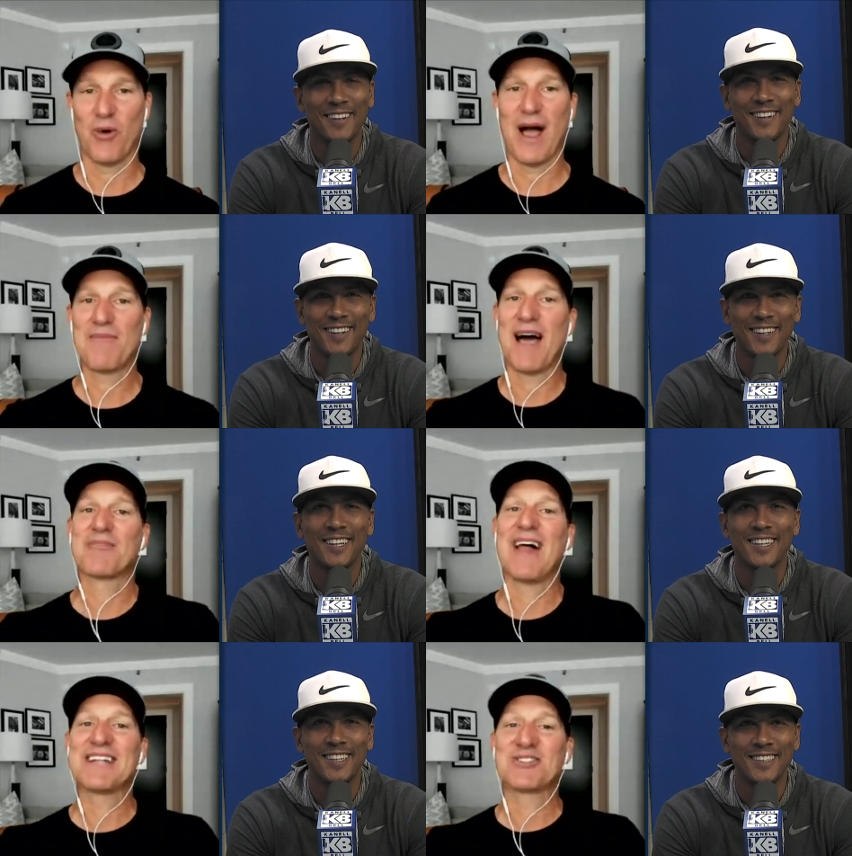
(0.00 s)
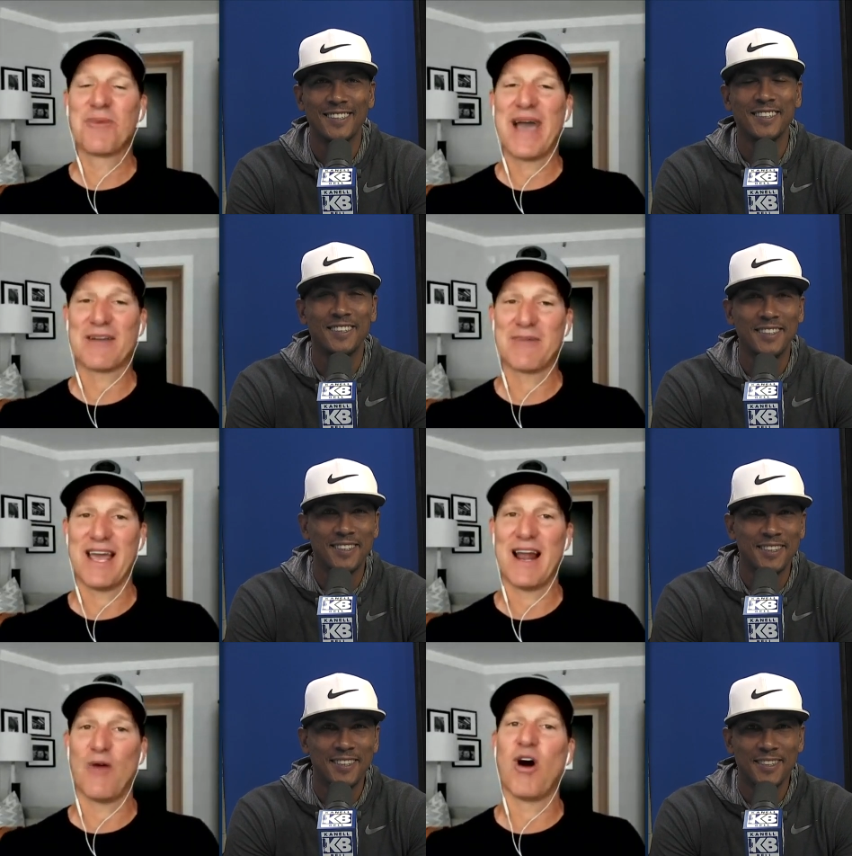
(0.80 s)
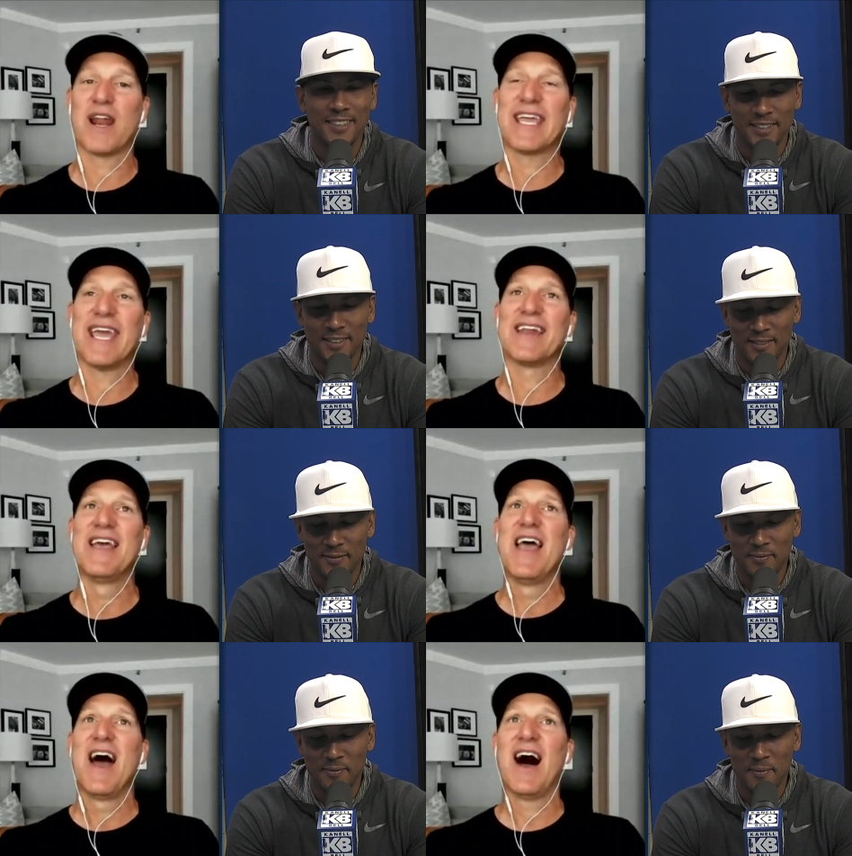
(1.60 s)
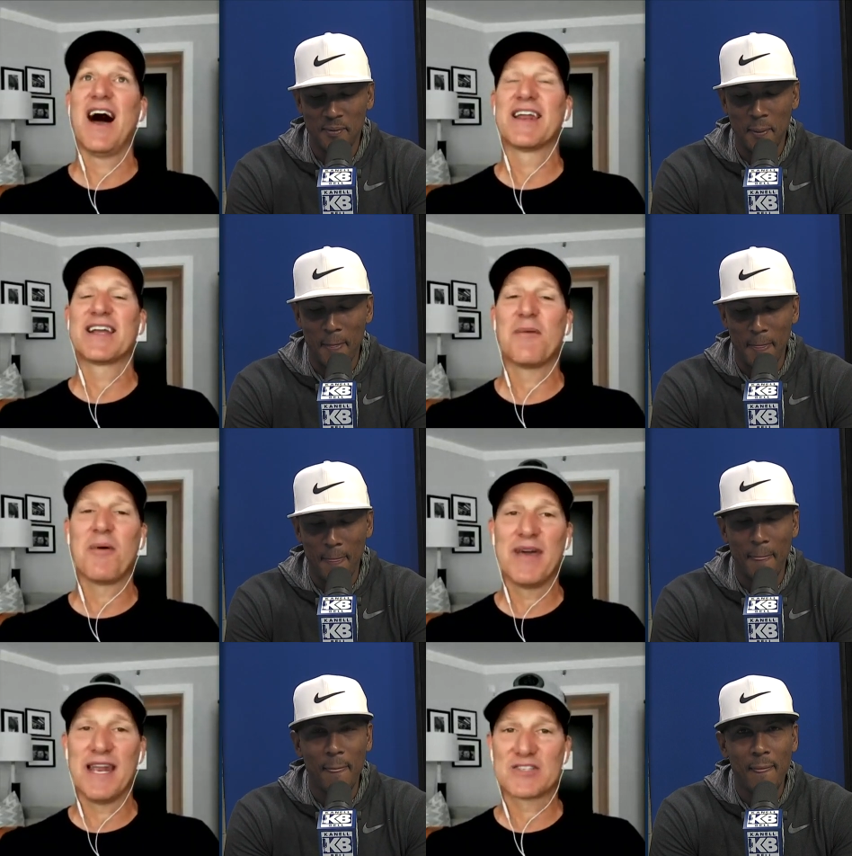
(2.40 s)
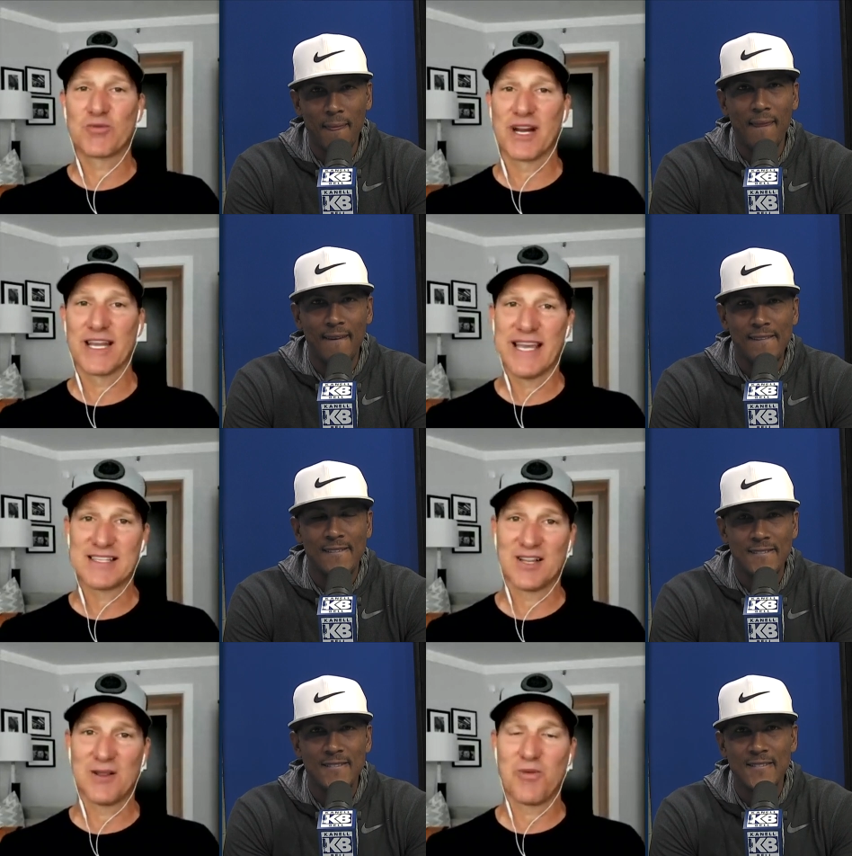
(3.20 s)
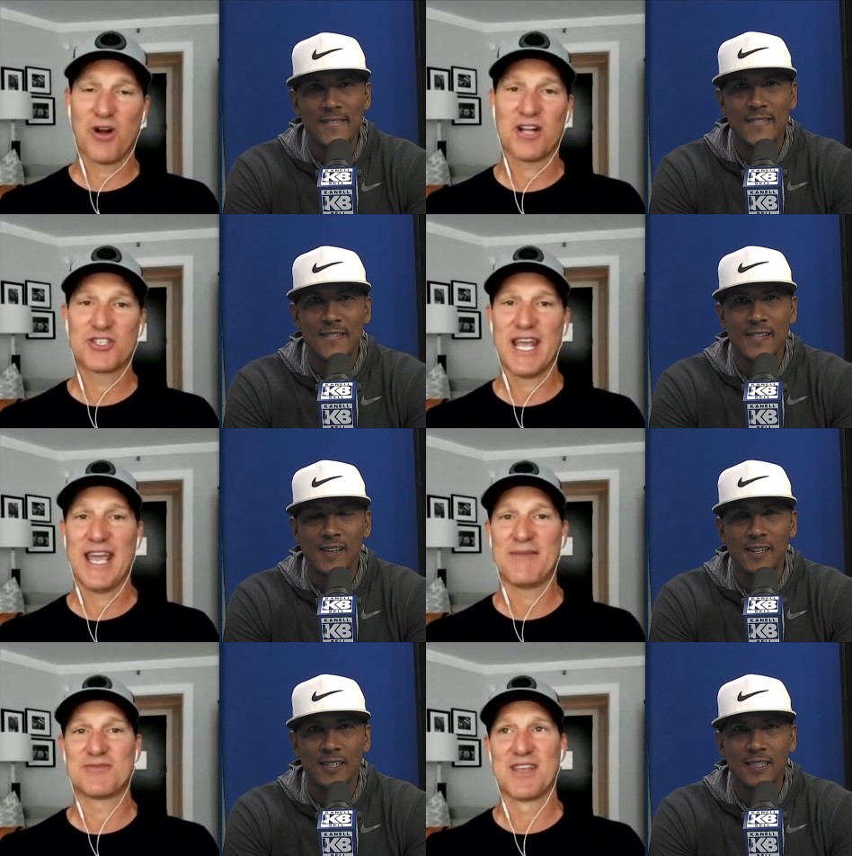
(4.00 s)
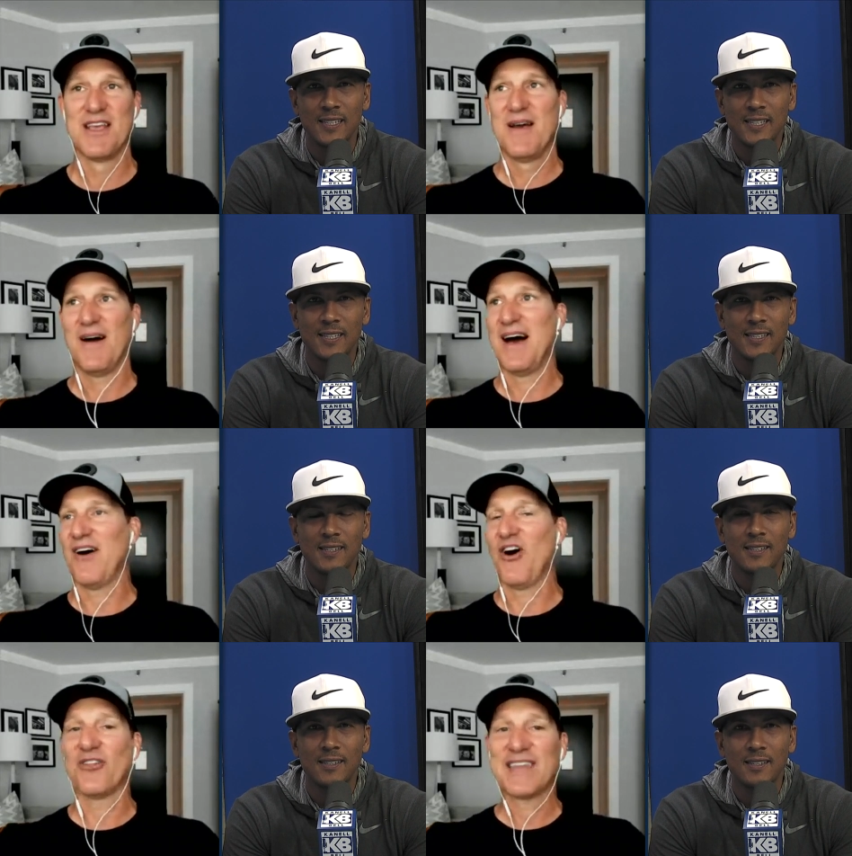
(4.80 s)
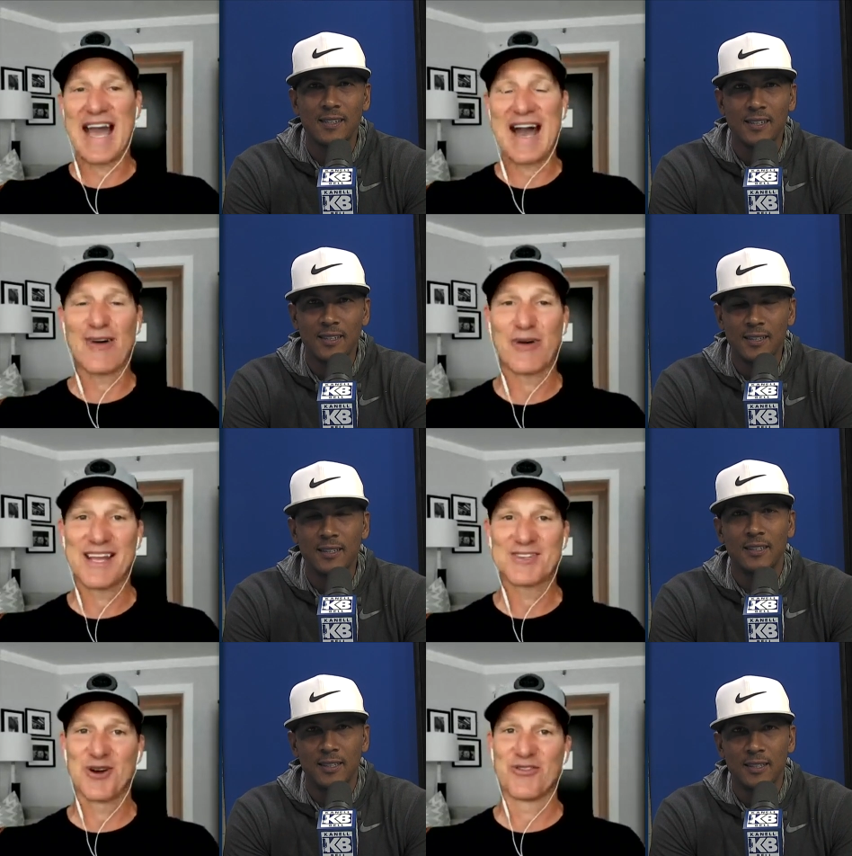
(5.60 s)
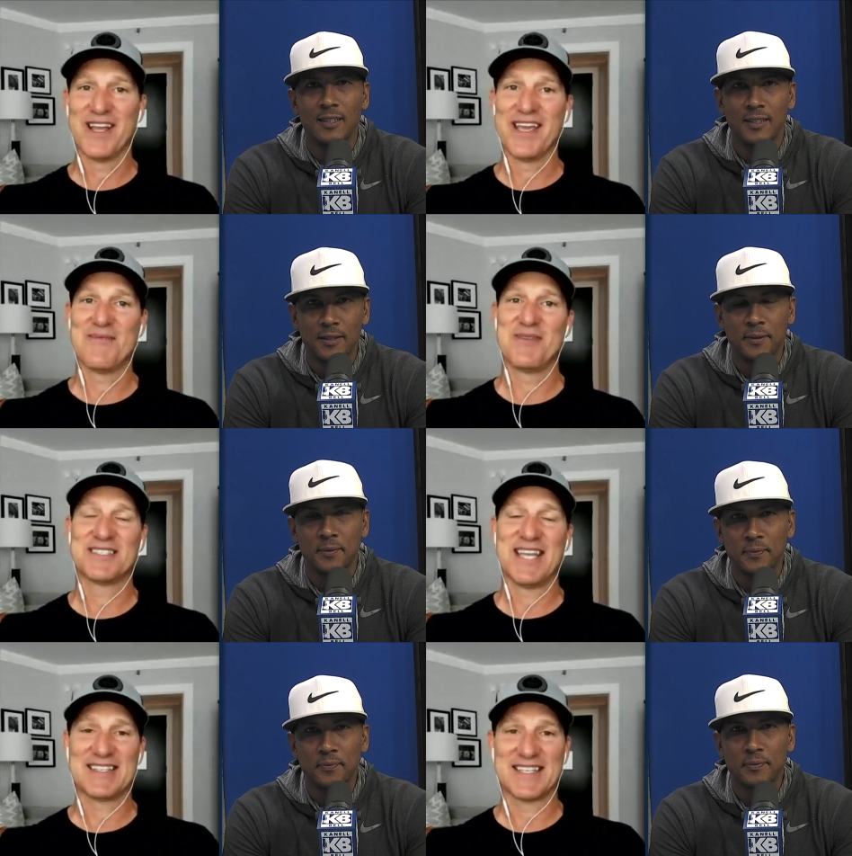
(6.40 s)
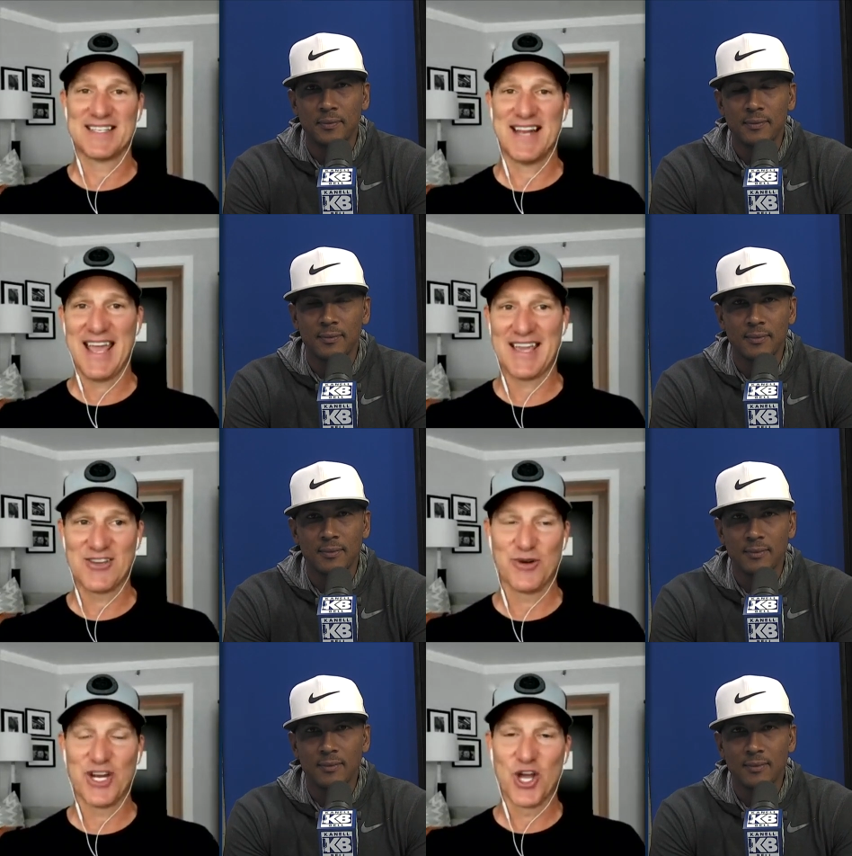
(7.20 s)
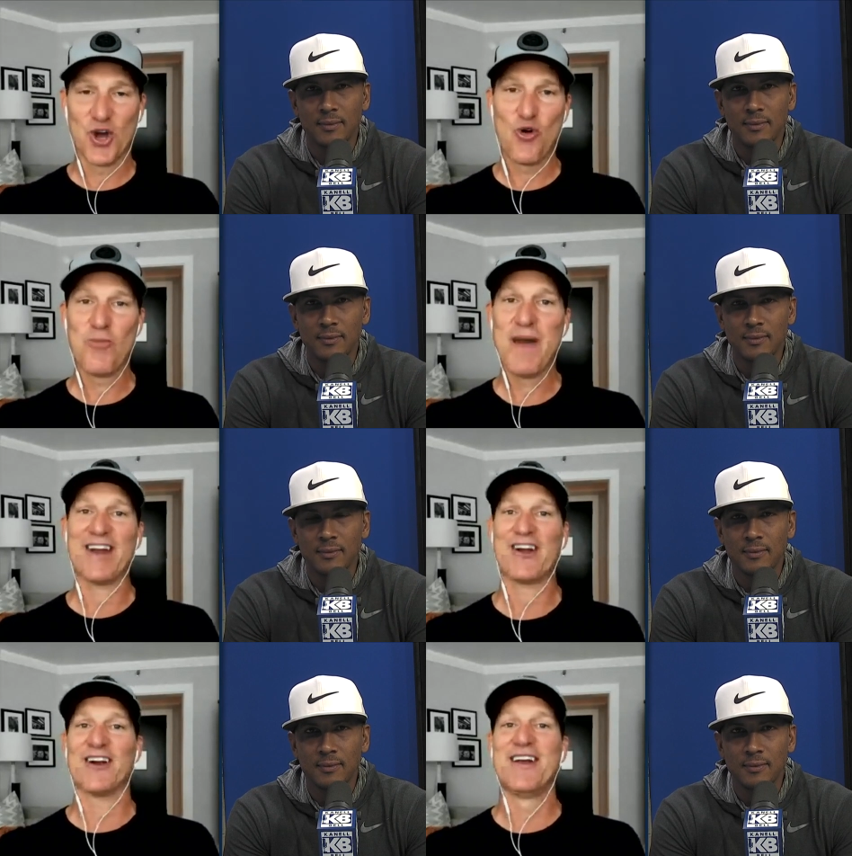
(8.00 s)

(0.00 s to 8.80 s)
Speaker 1: I'm, I'm glad you're back, man. I want to get, uh, in a couple minutes, we're going to get to LeBron James uh, all the outrage over him and his antics in AAU. And who better